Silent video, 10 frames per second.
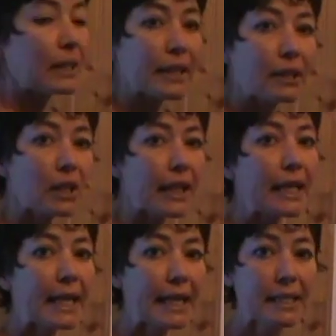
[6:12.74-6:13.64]
really
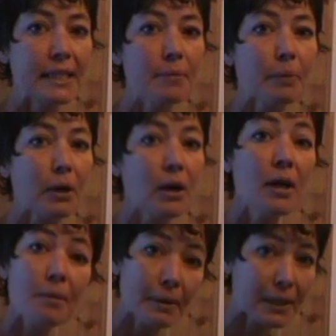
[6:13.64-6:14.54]
looking any deeper
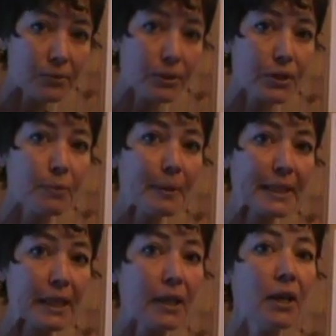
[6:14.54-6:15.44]
because we're too
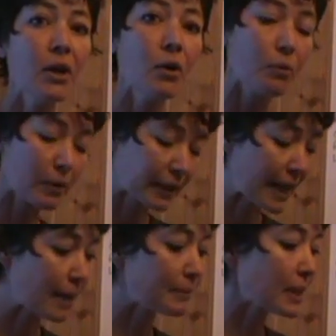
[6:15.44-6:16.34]
busy. We're
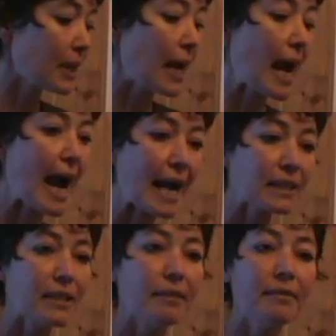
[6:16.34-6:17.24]
kept
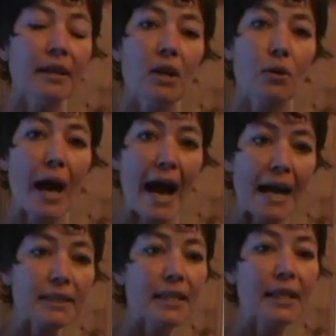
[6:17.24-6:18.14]
active,
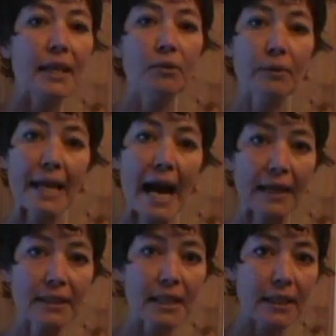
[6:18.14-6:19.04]
acting and
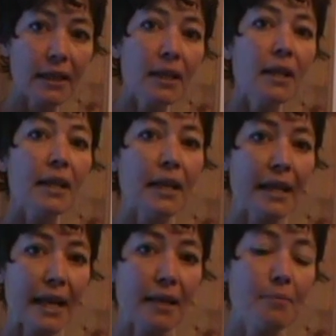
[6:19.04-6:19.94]
reacting
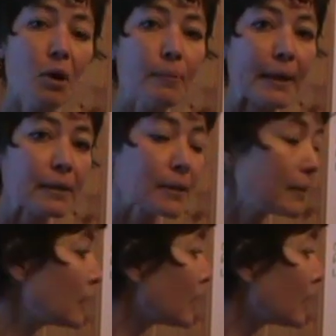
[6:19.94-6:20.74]
in any moment.